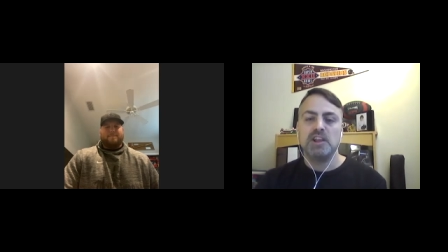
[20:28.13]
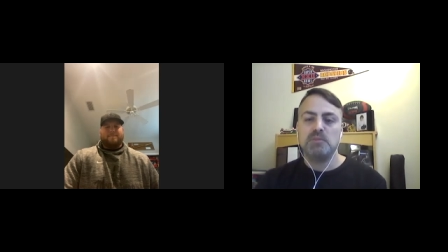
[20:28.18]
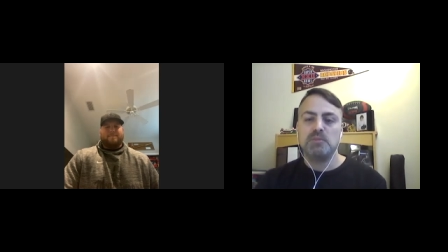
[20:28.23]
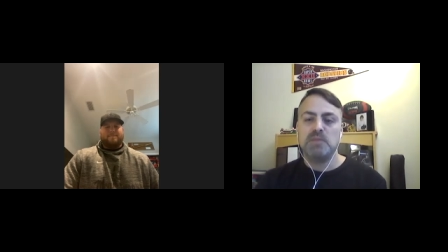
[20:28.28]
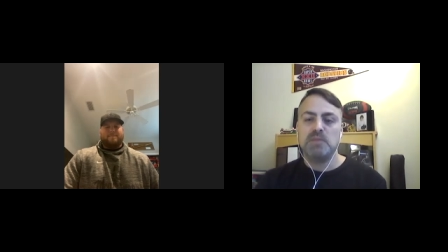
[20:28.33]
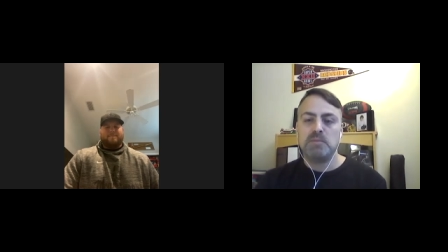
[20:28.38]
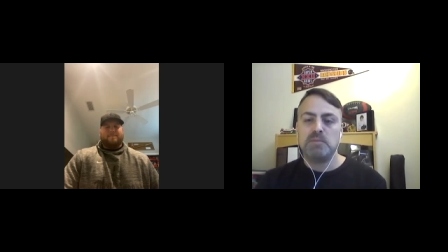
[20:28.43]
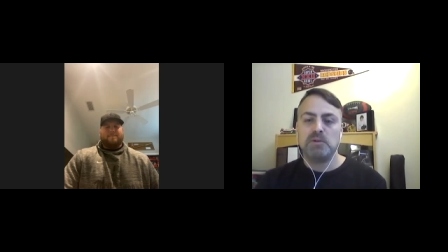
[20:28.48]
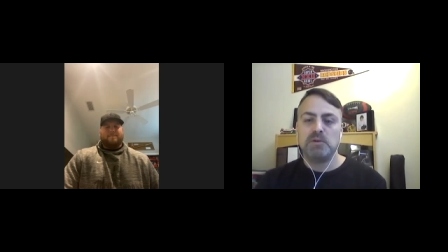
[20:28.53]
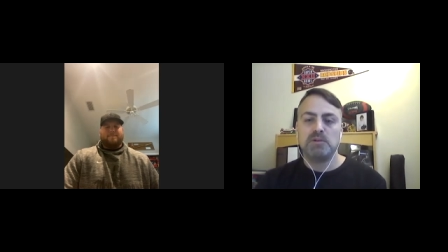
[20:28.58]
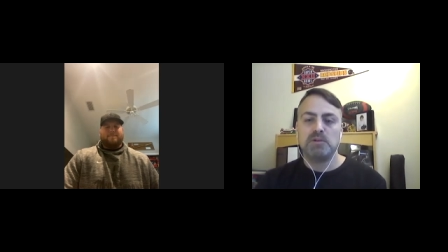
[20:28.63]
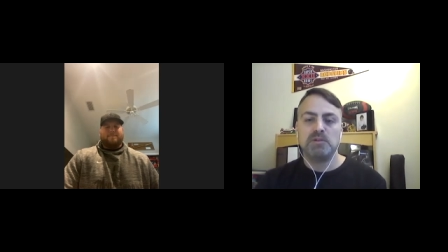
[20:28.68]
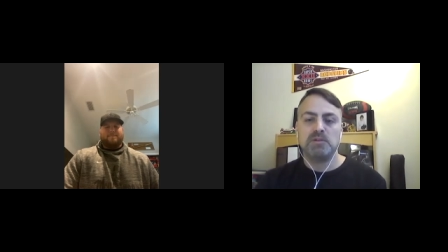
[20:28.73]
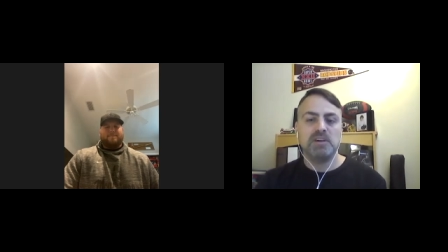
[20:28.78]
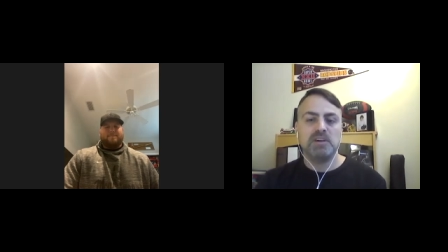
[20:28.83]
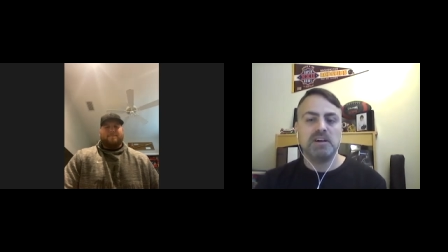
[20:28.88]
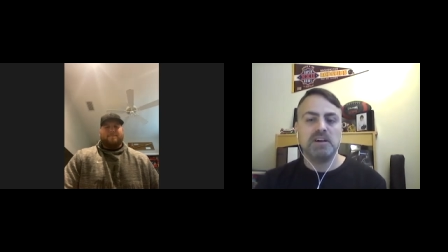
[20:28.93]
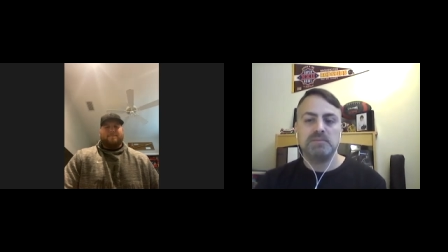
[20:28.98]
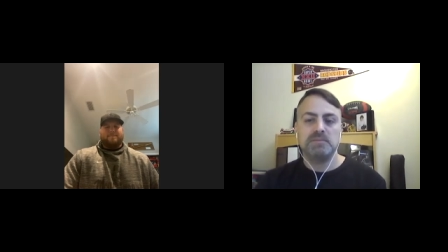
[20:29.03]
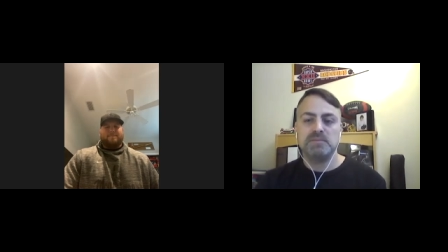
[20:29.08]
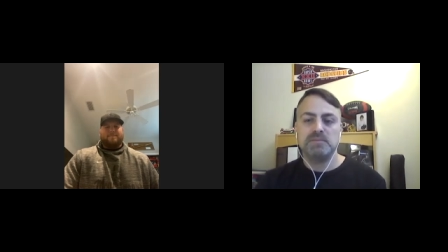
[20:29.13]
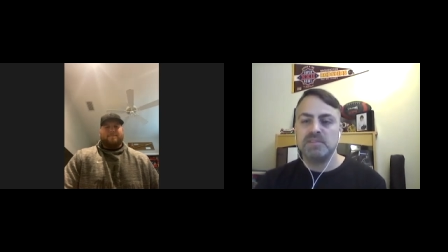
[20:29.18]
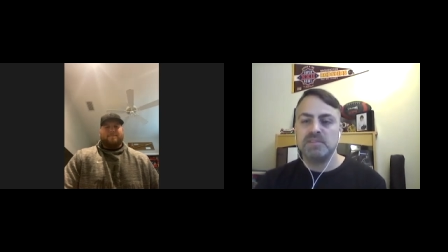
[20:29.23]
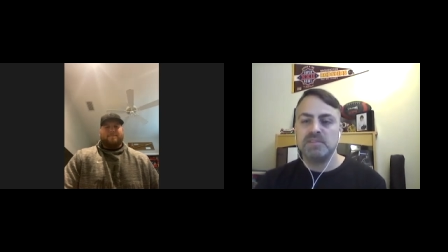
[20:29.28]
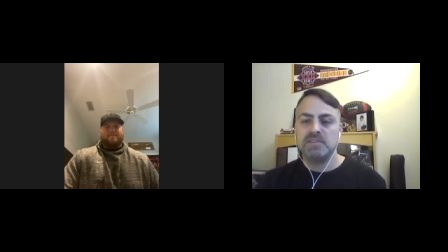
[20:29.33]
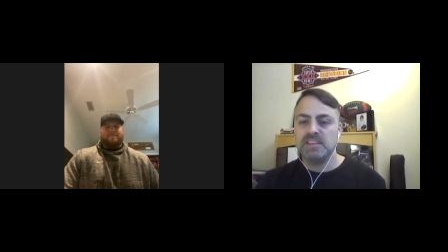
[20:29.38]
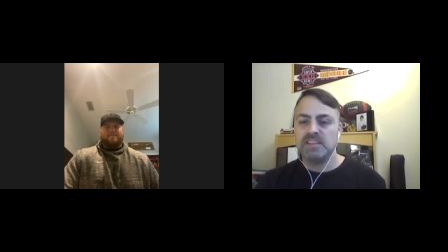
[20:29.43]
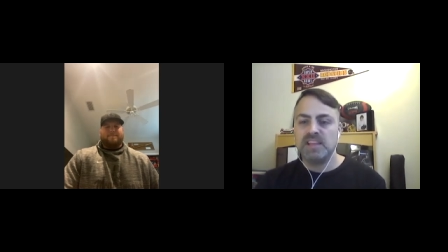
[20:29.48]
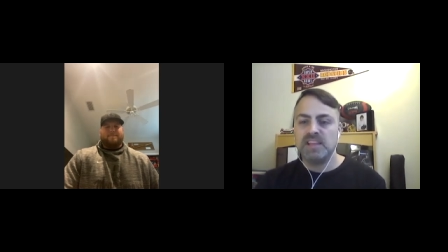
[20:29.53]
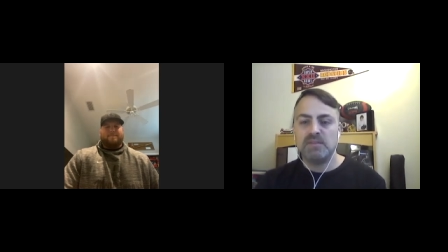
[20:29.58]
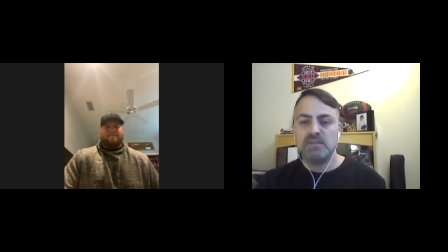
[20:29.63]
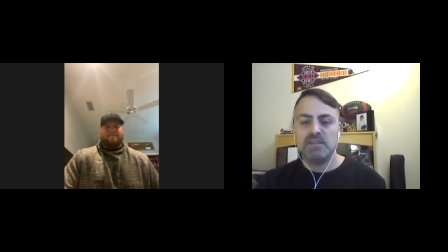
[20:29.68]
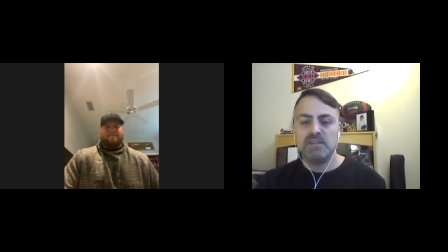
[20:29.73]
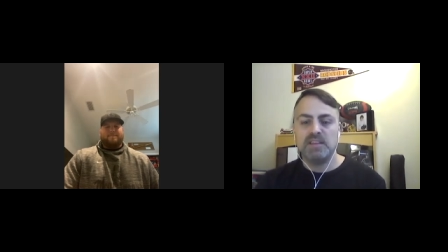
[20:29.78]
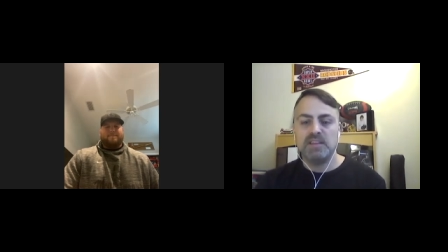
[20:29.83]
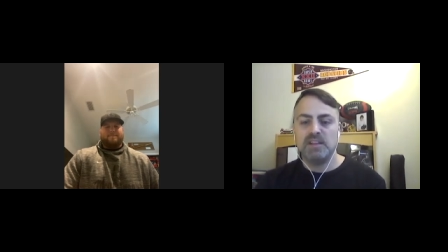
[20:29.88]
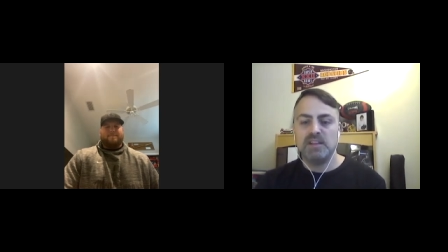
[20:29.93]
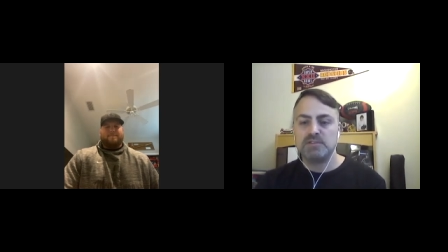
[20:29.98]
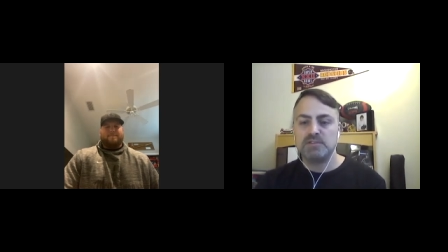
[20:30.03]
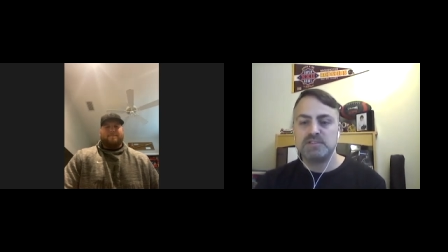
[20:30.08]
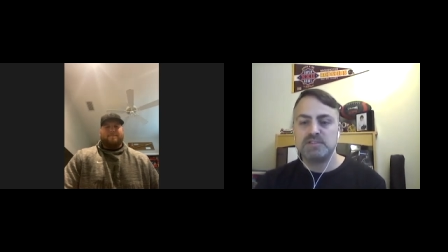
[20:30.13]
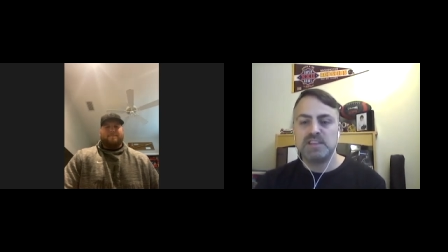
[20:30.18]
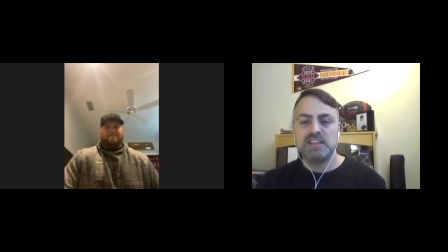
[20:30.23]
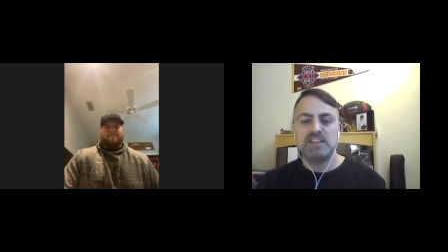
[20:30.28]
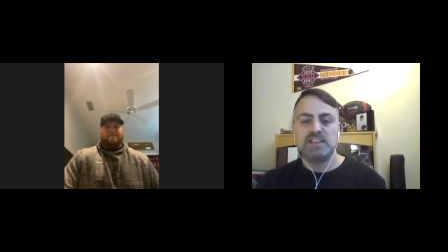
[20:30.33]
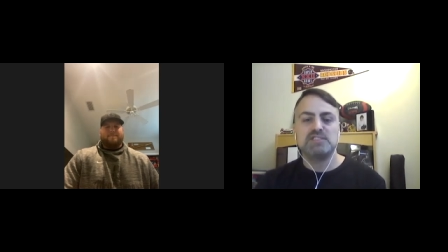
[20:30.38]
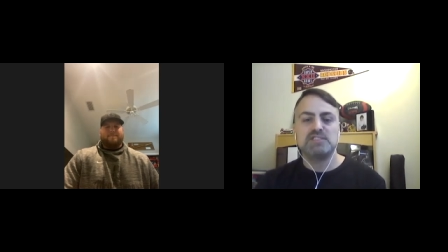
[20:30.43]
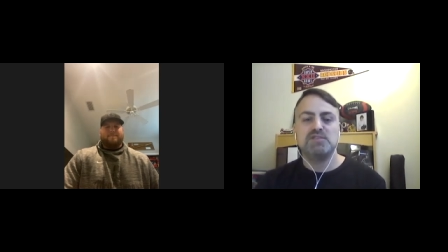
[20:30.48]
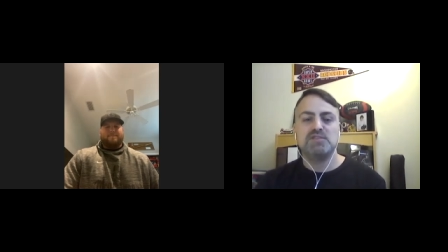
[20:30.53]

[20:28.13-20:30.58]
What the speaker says: people get see this